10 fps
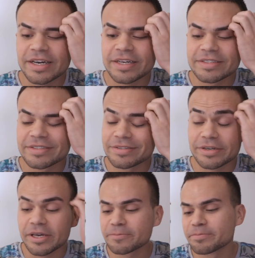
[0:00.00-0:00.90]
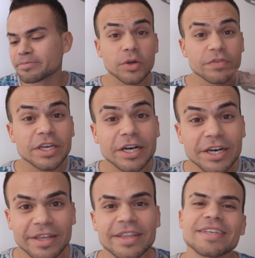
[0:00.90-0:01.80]
Okay. Moving
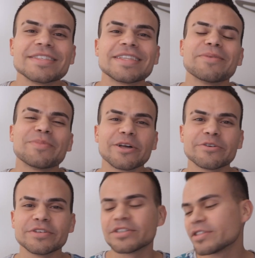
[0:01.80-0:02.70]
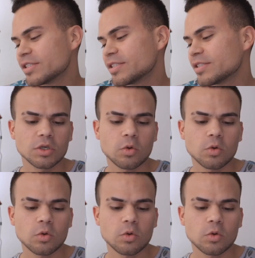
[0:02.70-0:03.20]
on, things that bother nurses.